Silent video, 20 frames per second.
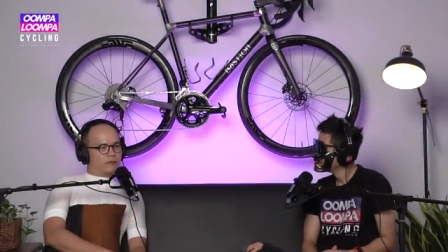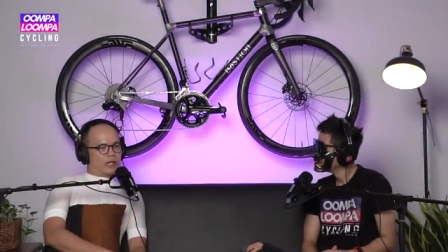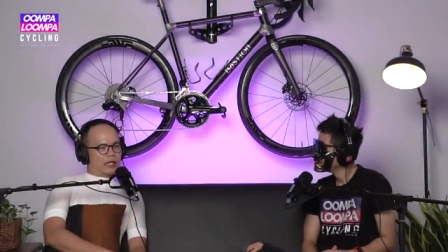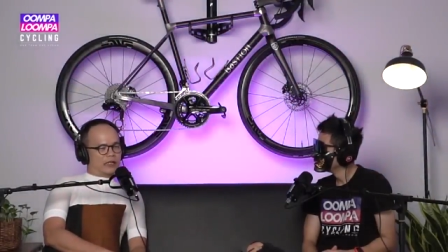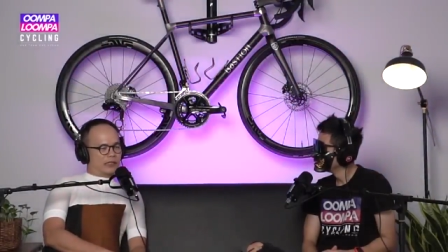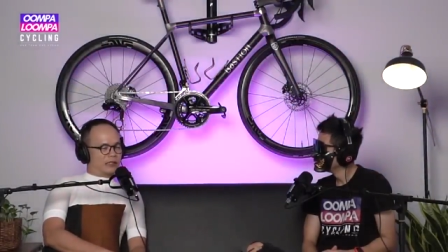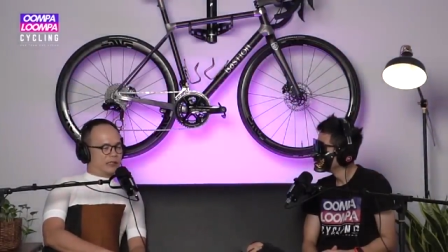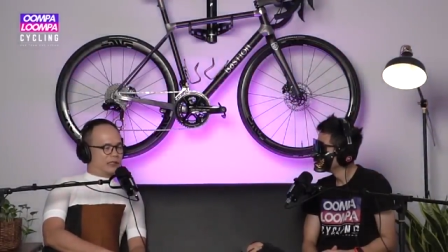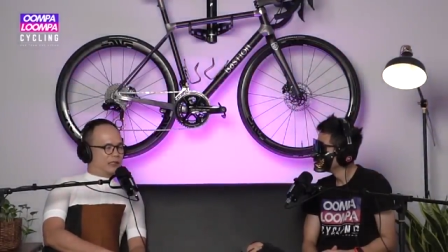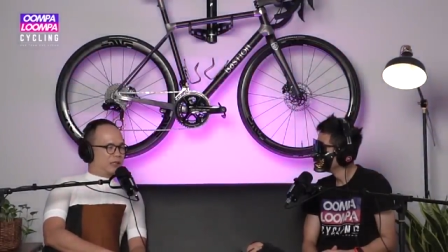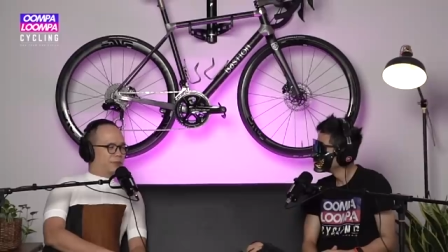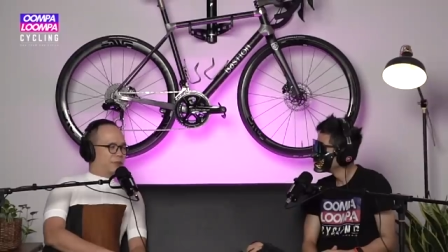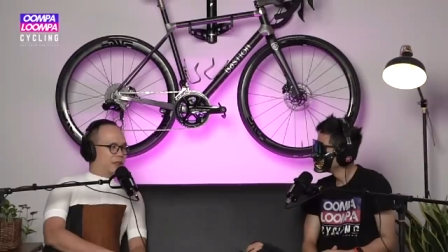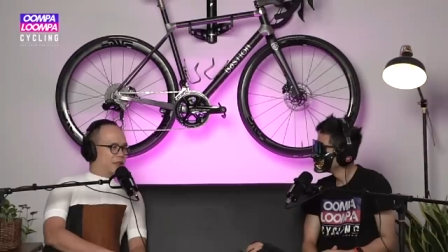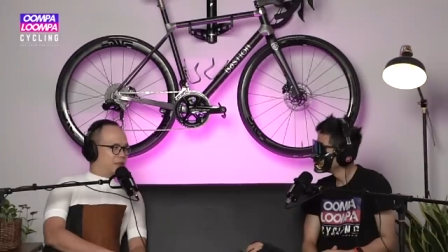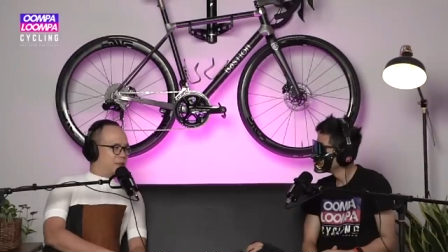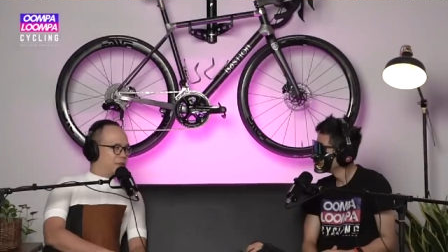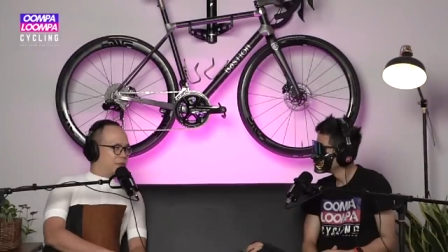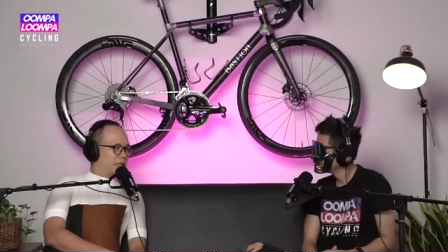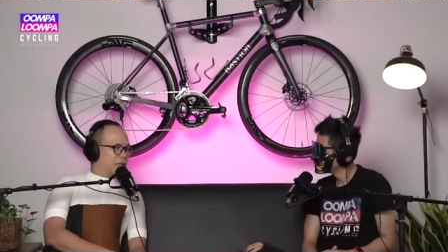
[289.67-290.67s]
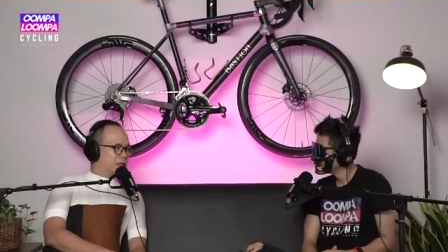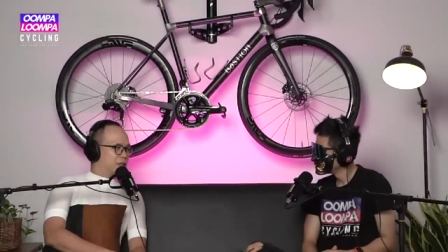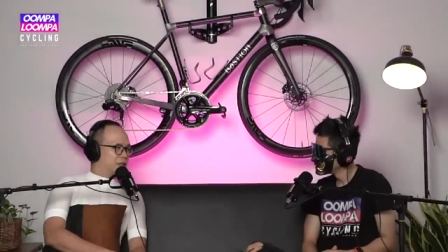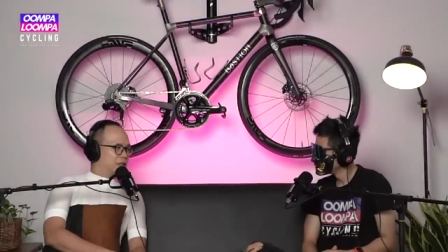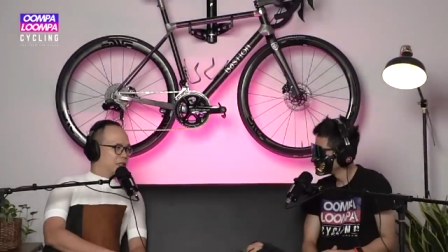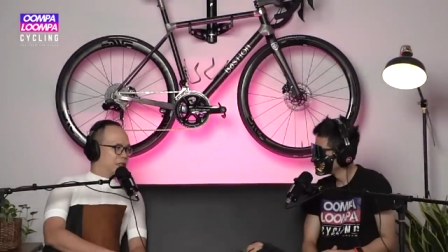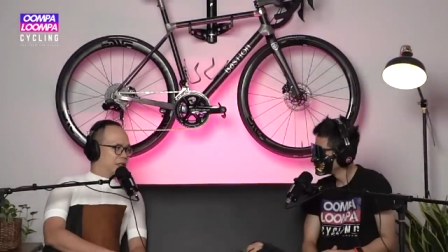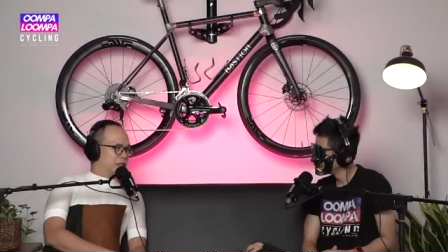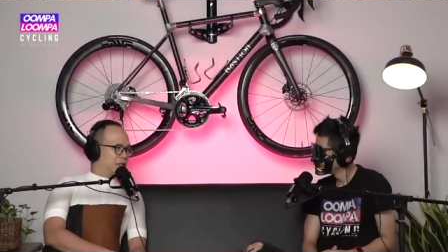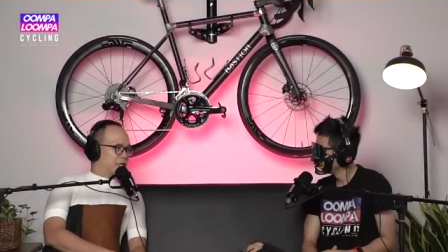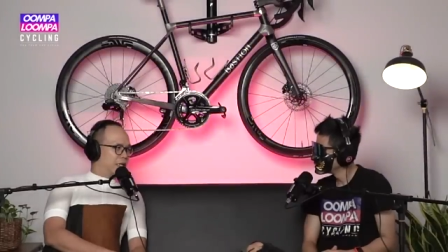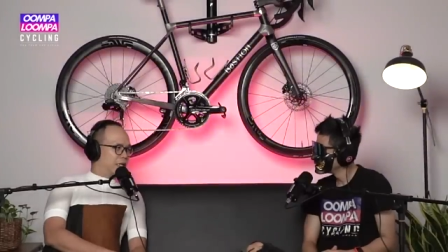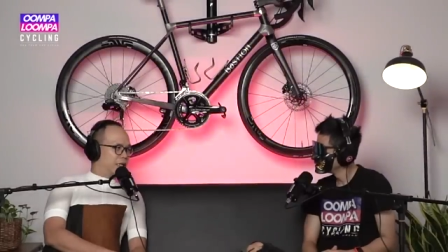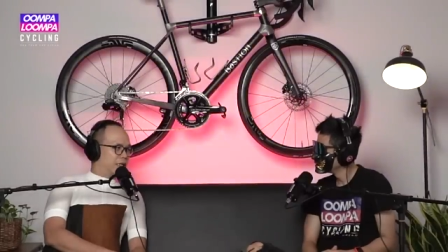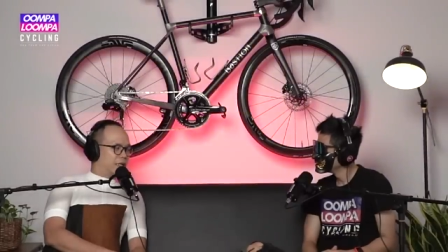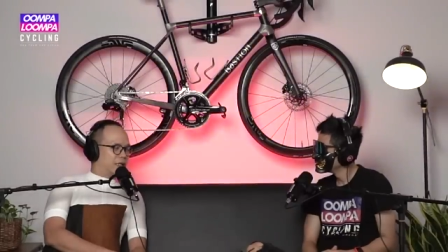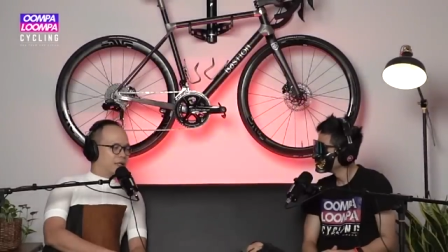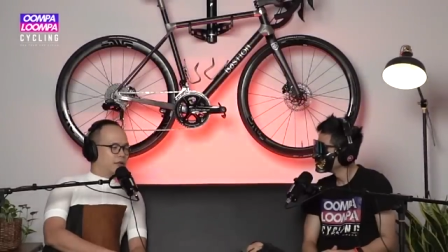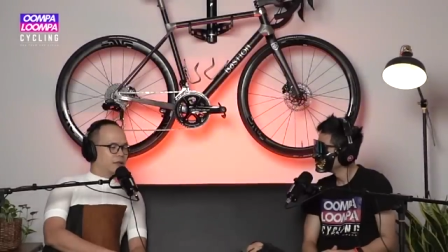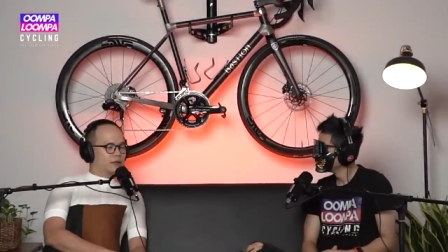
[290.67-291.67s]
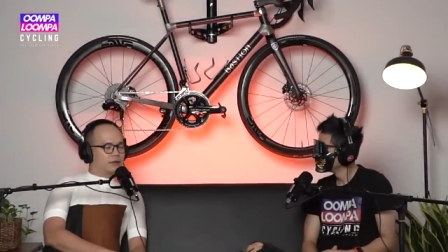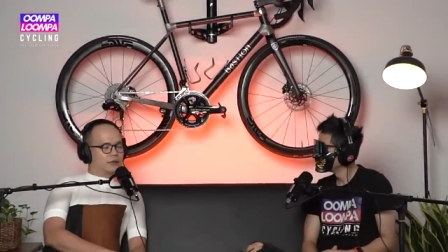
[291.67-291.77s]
other some other bikes here and there lah.